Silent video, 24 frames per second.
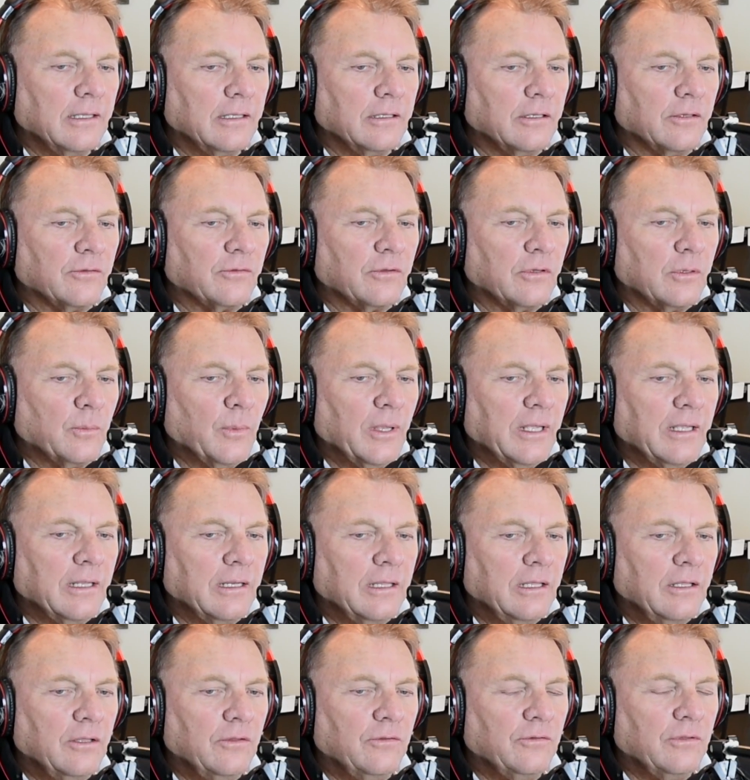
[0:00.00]
that's going to make it
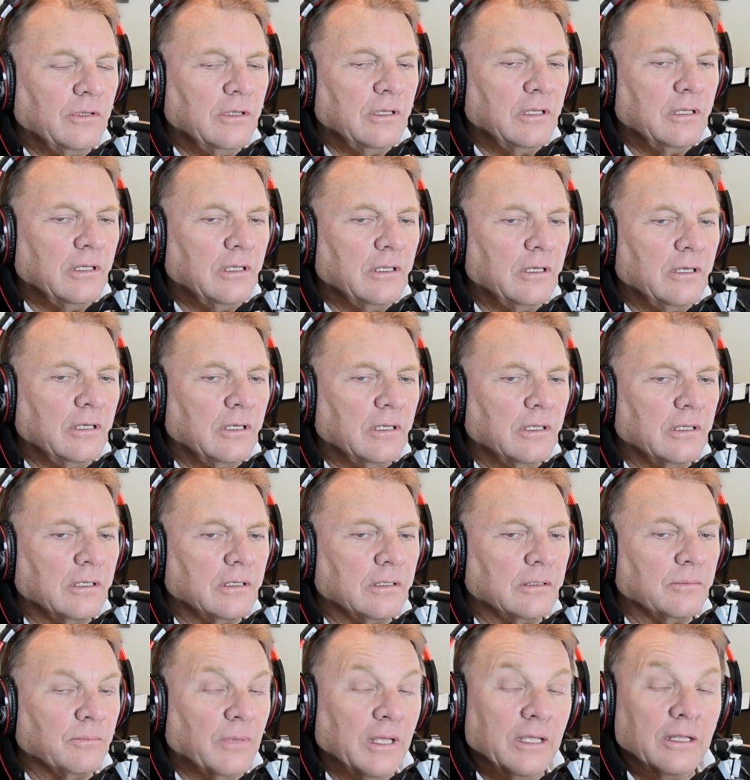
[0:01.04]

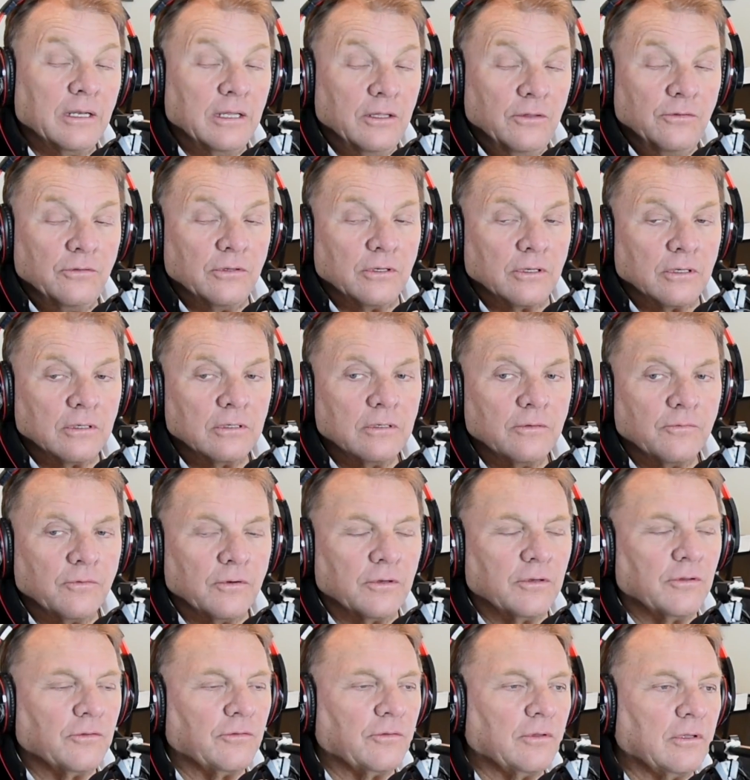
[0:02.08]
easier
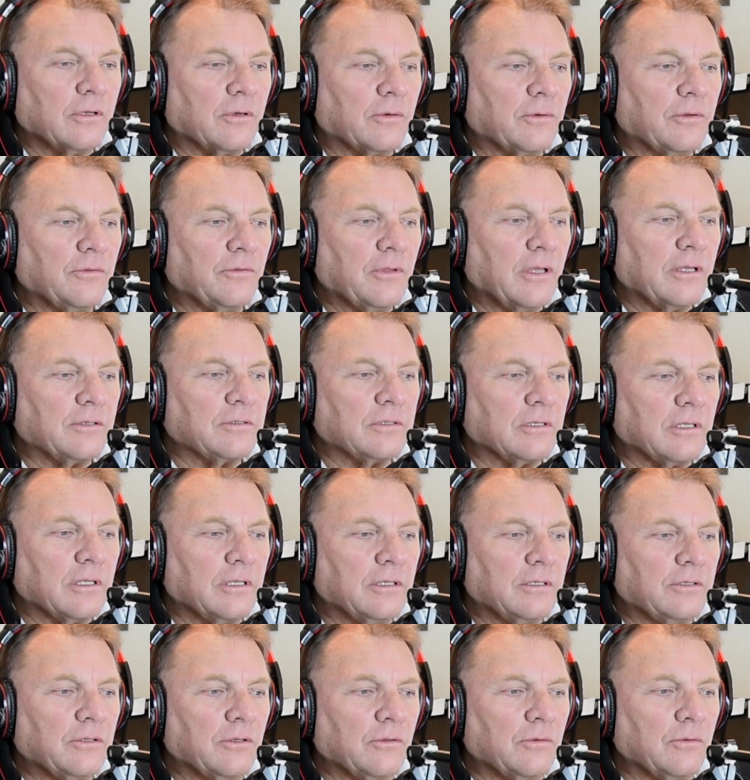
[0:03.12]
for distilleries
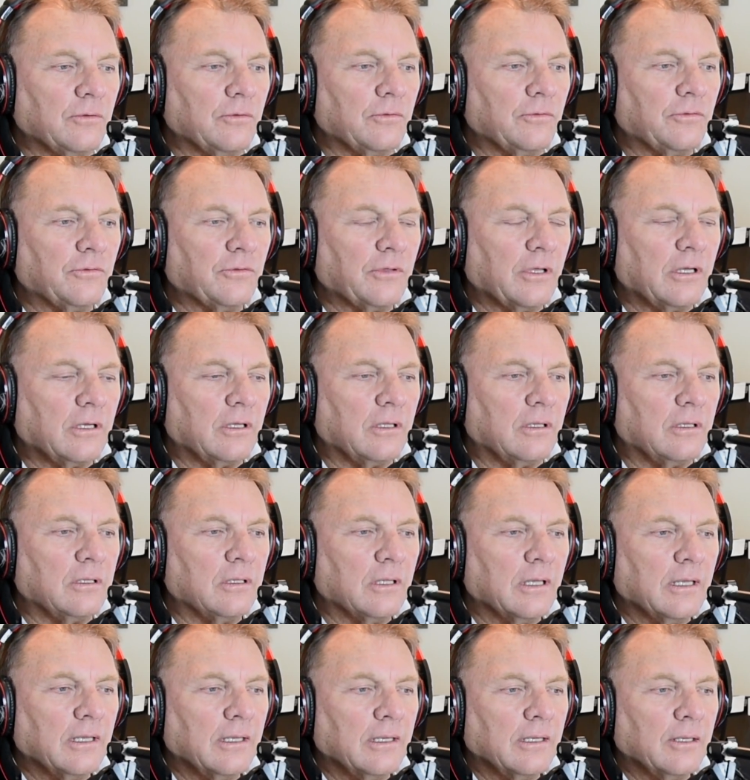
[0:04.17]
actually to sell
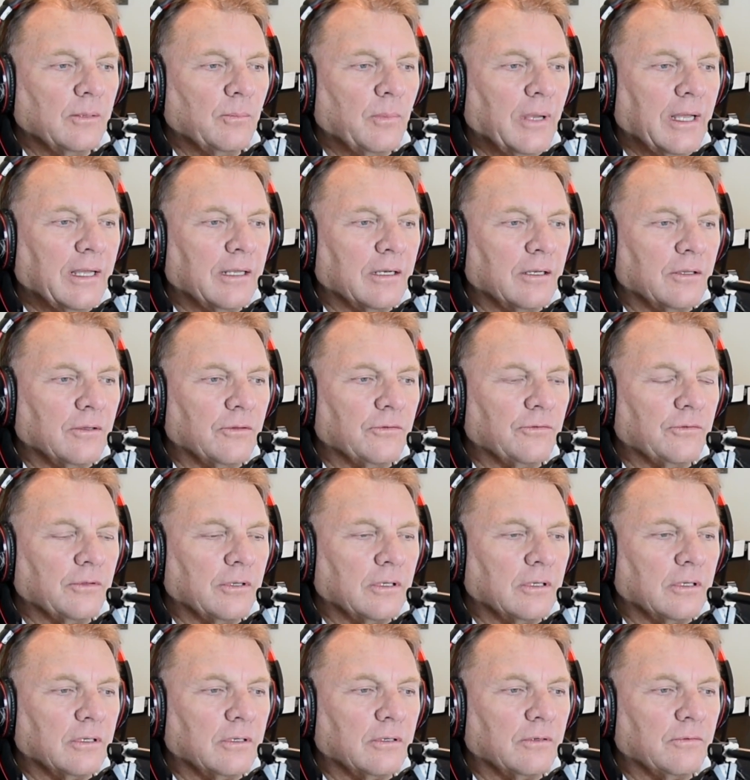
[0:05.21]
bottles
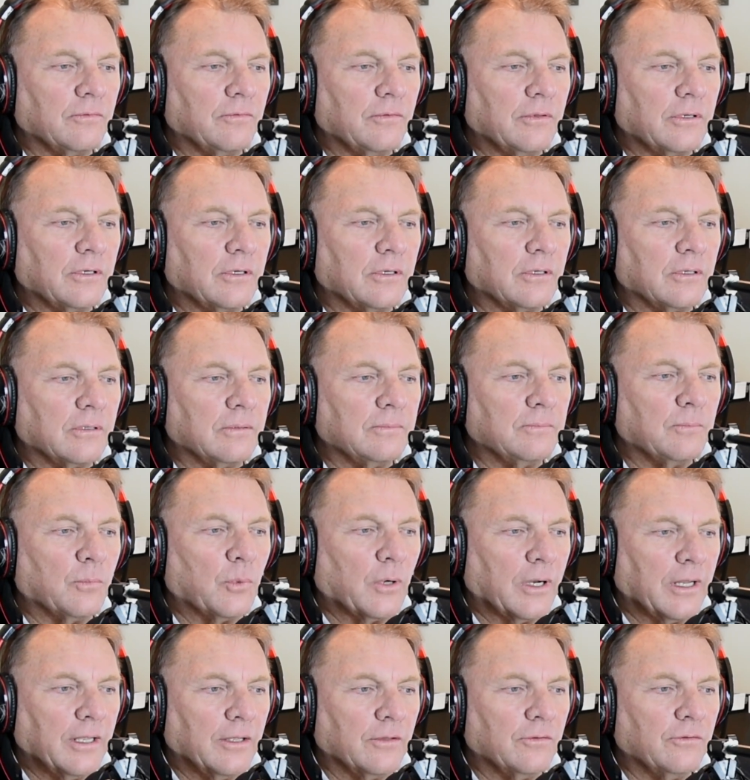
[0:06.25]
of their
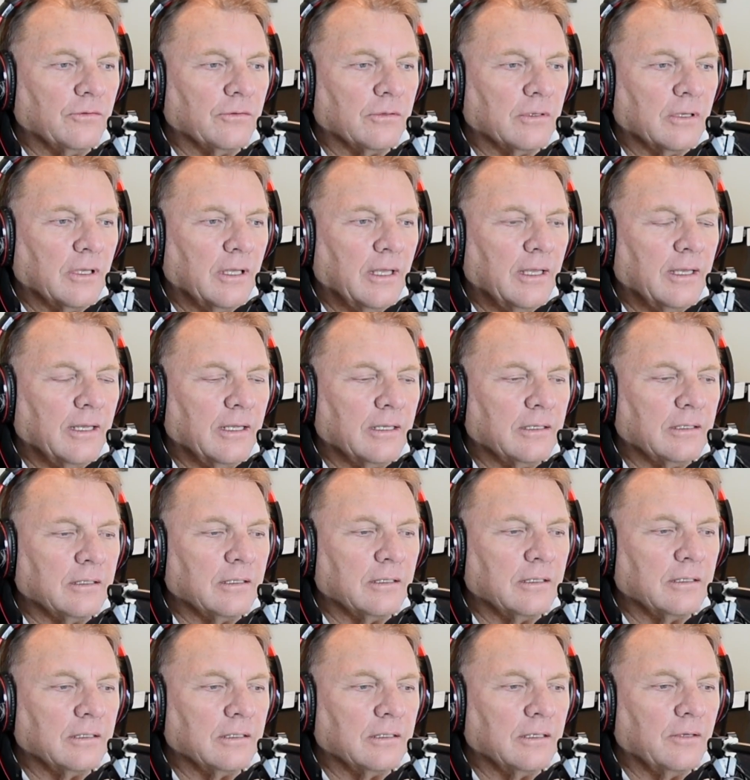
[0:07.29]
brands at
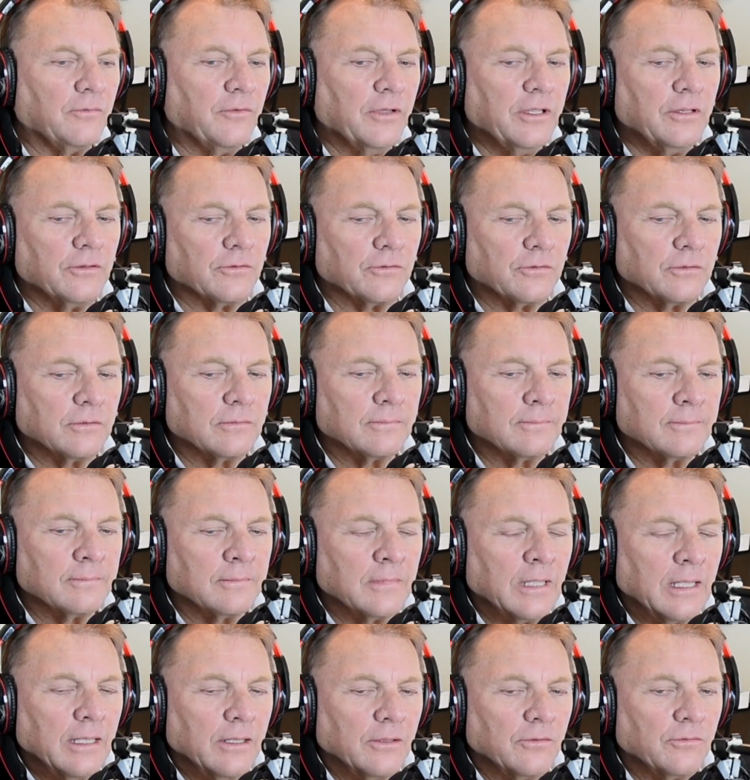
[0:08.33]
events.
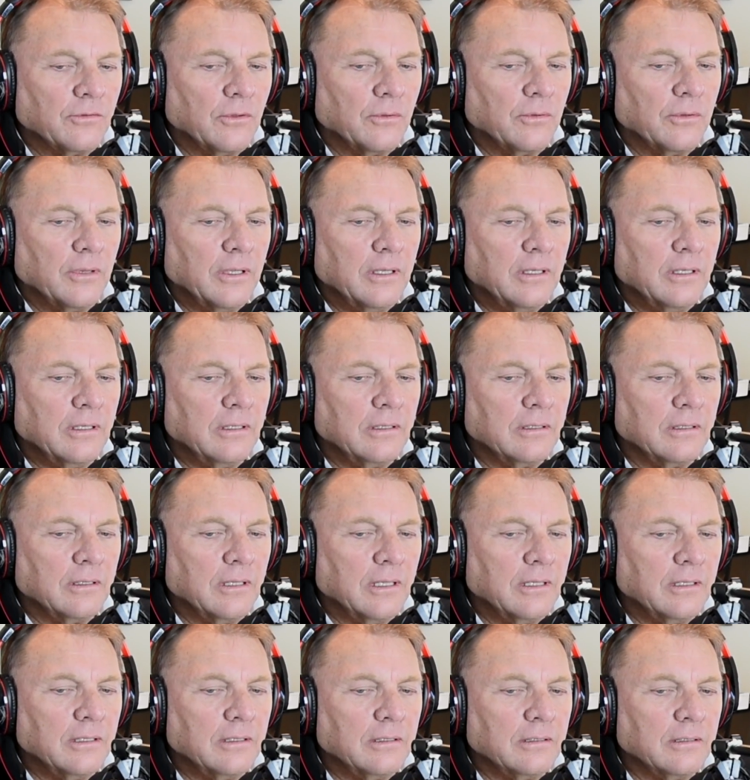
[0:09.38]
So
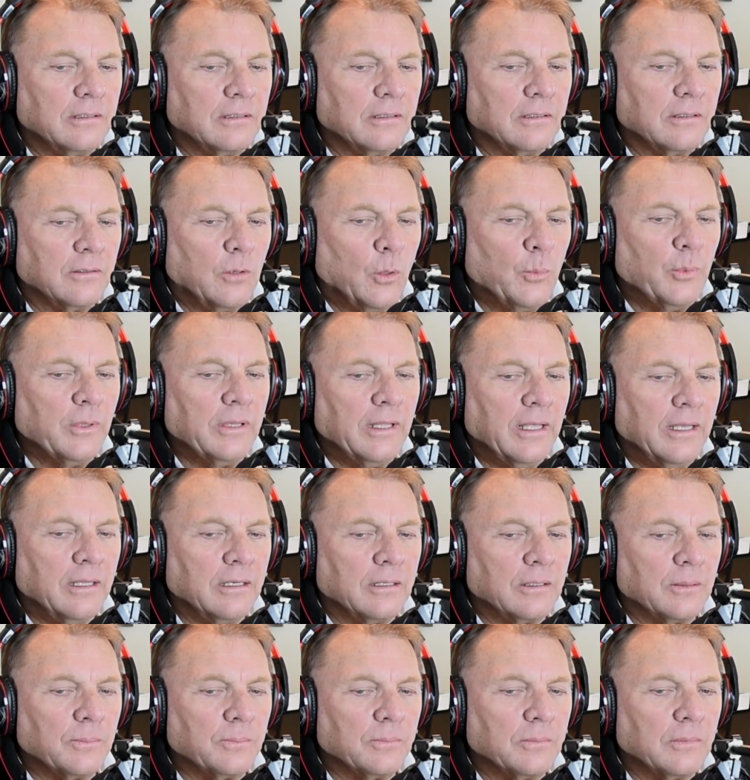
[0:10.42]
they opened that
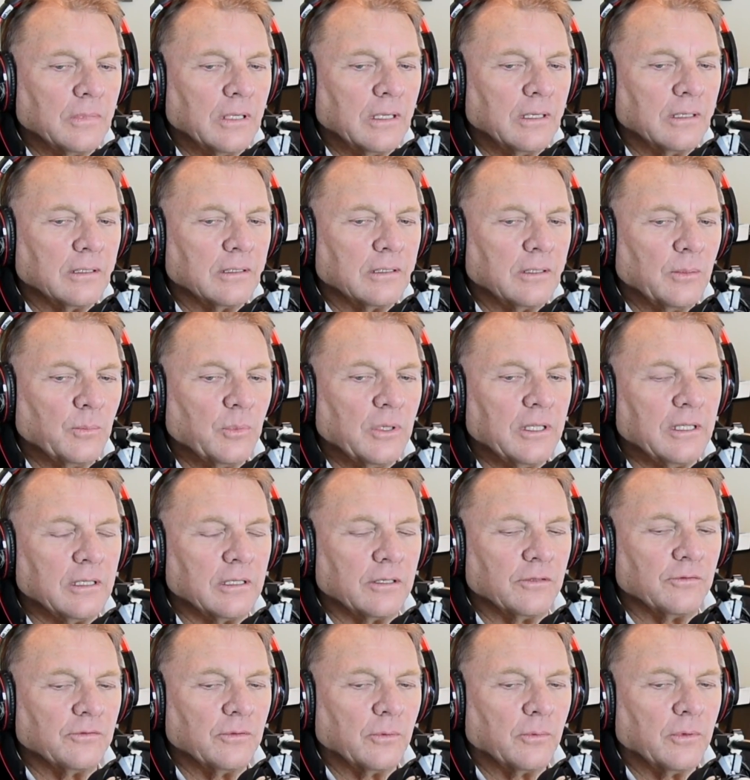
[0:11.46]
up
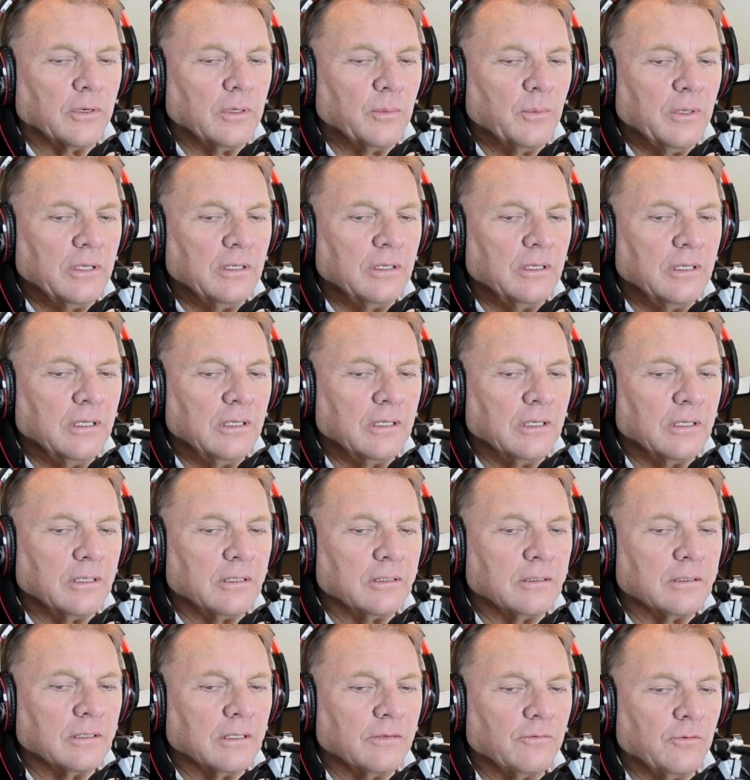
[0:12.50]
completely. So we're going to be
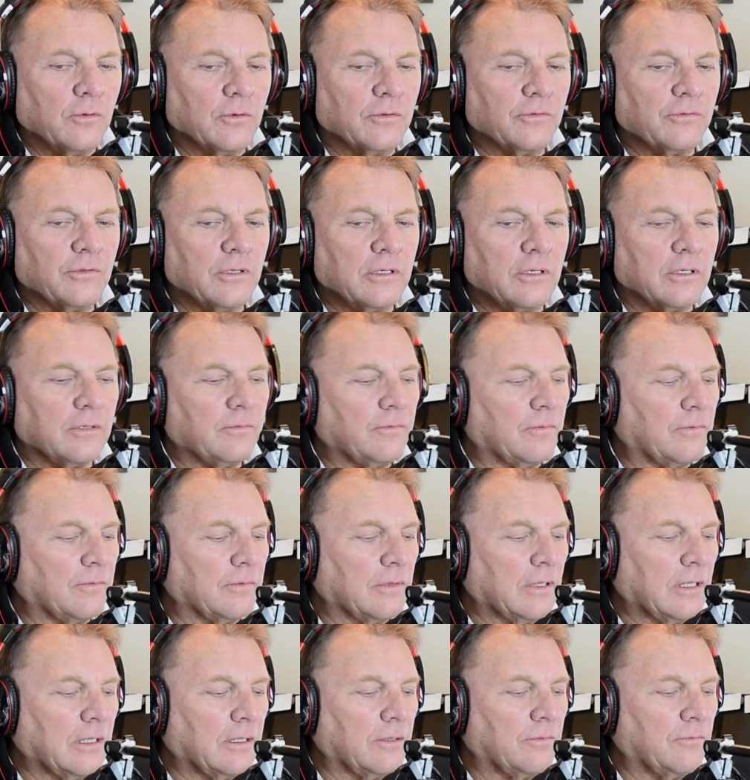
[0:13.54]
focusing on
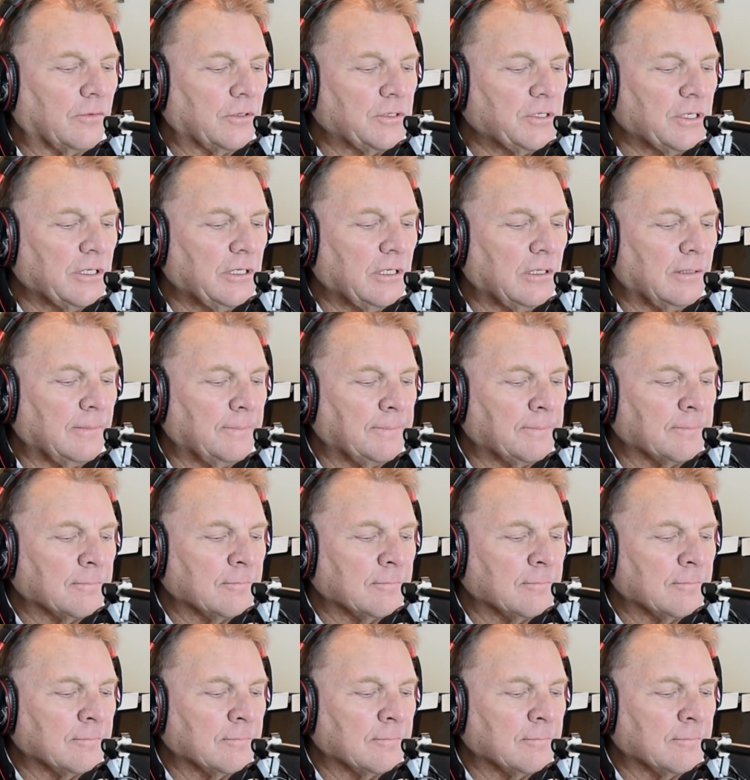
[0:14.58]
Virginia